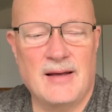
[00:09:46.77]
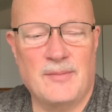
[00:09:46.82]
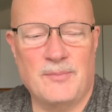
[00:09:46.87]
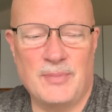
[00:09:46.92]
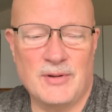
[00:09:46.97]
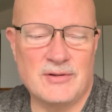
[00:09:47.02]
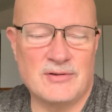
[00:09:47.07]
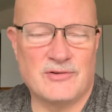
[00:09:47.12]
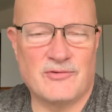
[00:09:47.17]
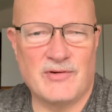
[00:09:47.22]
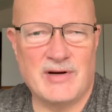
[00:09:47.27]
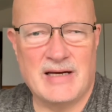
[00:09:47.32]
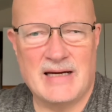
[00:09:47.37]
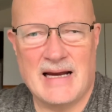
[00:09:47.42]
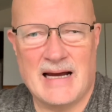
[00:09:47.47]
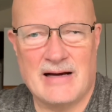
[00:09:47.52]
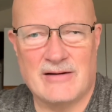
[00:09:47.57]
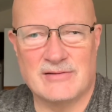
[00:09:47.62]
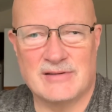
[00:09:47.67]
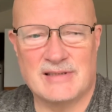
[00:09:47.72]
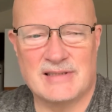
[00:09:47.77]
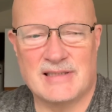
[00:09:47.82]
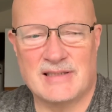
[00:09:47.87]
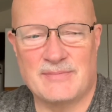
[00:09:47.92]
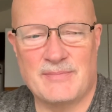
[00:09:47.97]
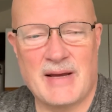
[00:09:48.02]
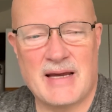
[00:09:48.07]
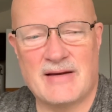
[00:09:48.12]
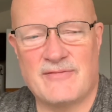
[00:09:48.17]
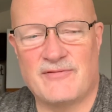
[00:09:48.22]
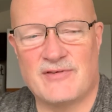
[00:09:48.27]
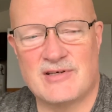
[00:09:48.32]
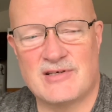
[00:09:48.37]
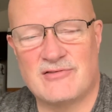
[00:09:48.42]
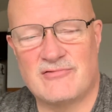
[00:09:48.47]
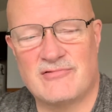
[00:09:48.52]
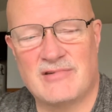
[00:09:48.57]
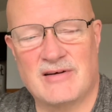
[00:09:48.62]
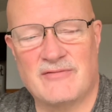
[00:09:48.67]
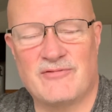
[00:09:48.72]
build greenhouses and make
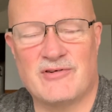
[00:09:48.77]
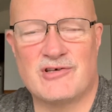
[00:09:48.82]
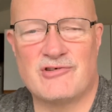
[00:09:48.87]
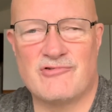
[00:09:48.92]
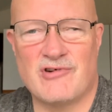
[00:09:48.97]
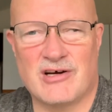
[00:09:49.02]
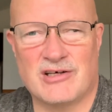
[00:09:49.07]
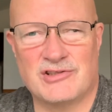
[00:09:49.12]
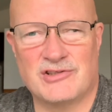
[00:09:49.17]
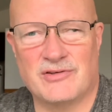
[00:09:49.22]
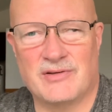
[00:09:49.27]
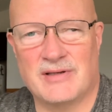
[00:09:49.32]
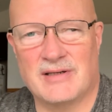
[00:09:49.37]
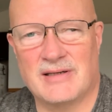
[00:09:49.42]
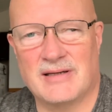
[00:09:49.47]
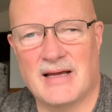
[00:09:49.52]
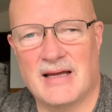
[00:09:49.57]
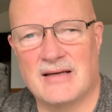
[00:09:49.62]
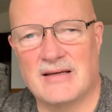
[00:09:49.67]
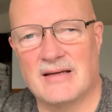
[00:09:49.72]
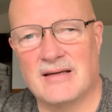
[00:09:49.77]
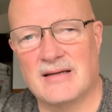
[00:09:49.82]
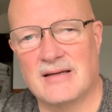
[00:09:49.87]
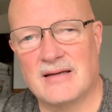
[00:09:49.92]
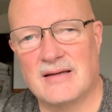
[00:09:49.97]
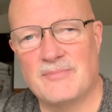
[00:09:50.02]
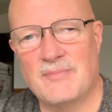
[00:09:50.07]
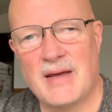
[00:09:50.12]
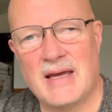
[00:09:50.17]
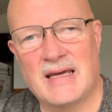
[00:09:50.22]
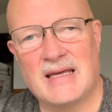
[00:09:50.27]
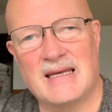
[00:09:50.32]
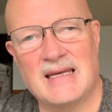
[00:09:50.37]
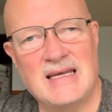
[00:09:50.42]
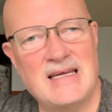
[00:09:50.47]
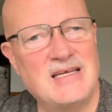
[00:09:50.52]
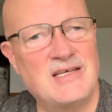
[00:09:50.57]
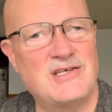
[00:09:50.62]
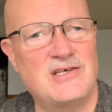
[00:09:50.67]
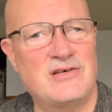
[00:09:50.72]
infrastructure and, and make it
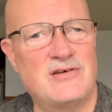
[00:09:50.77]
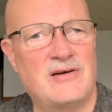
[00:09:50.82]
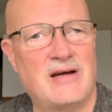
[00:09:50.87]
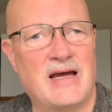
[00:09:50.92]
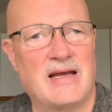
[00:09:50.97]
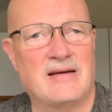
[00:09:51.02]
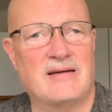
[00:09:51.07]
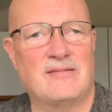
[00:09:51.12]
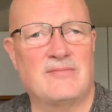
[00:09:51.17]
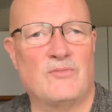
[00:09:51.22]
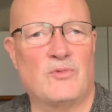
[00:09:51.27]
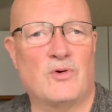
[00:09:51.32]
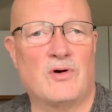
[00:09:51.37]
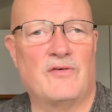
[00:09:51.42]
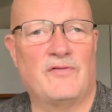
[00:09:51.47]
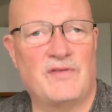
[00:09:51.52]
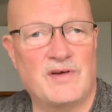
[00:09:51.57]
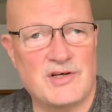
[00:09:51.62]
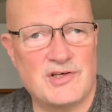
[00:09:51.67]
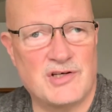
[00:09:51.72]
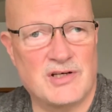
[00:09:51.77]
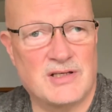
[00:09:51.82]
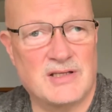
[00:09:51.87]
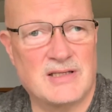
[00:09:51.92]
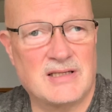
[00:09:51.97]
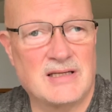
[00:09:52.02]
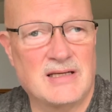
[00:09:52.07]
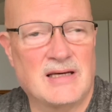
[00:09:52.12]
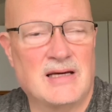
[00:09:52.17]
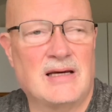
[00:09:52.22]
easier and more efficient